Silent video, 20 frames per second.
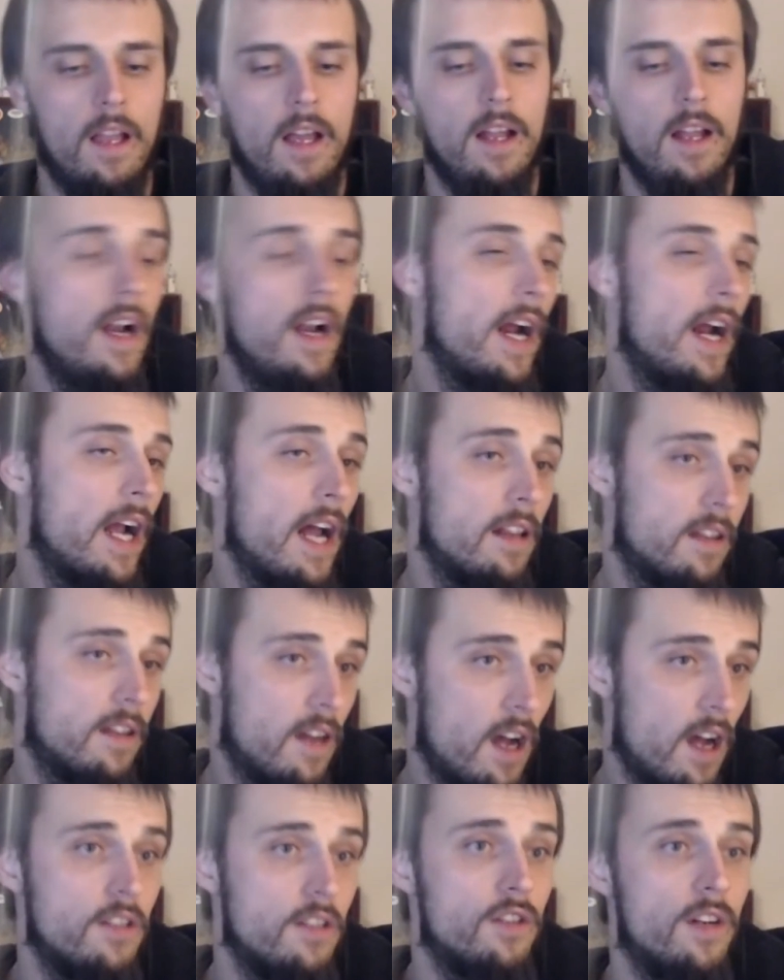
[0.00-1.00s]
And then I got the
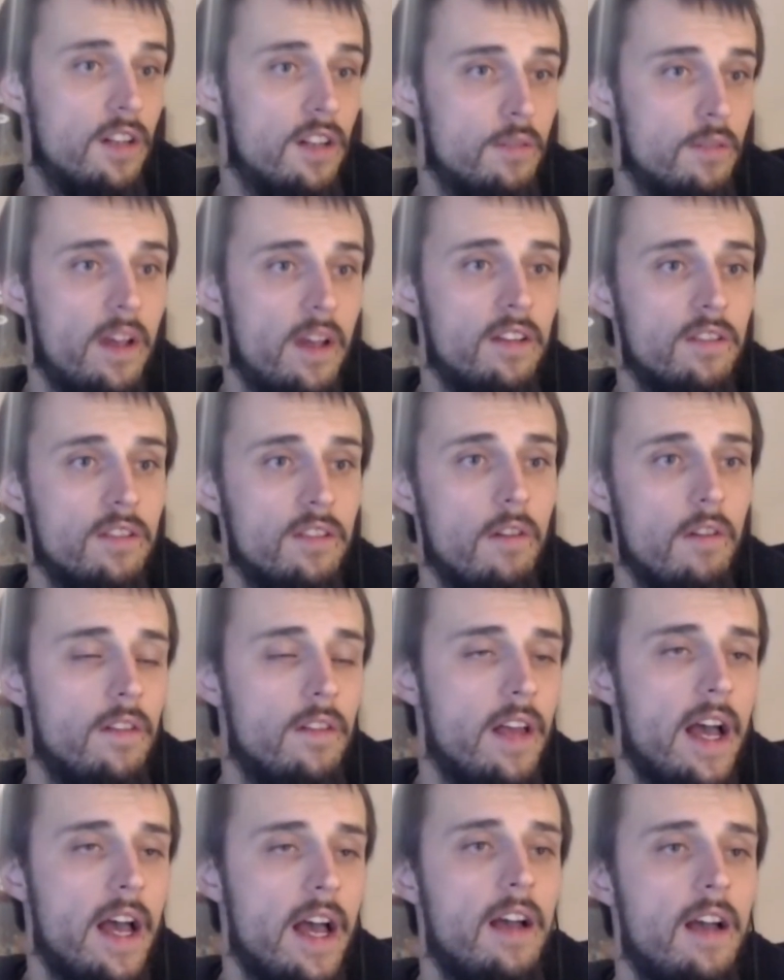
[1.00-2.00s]
concentrates based off
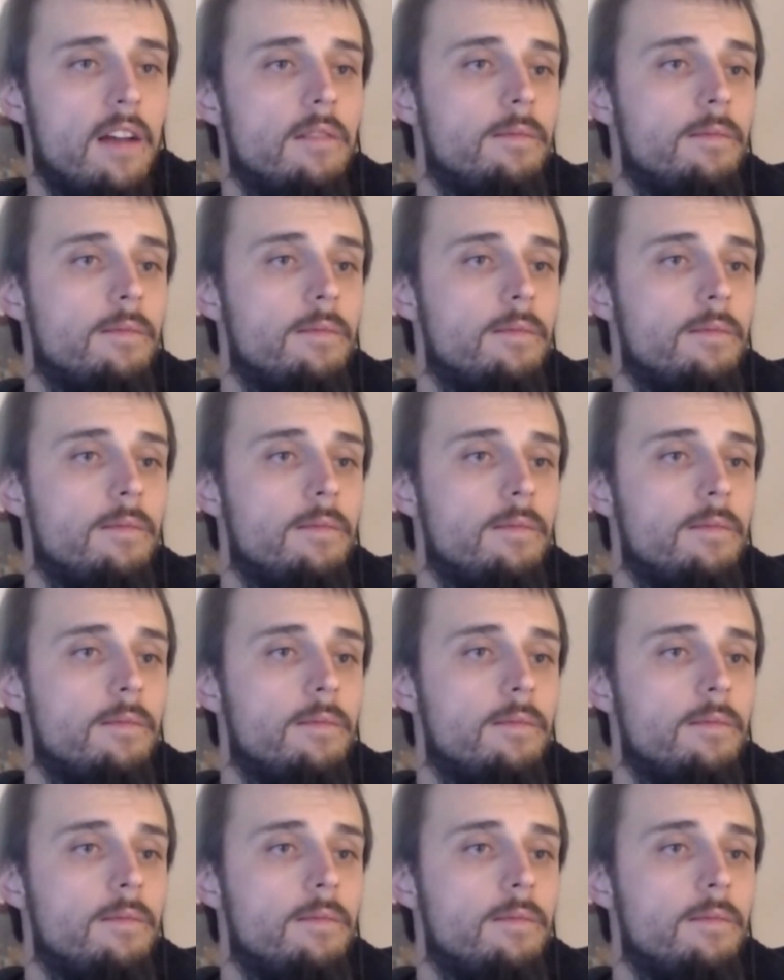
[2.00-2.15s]
of that.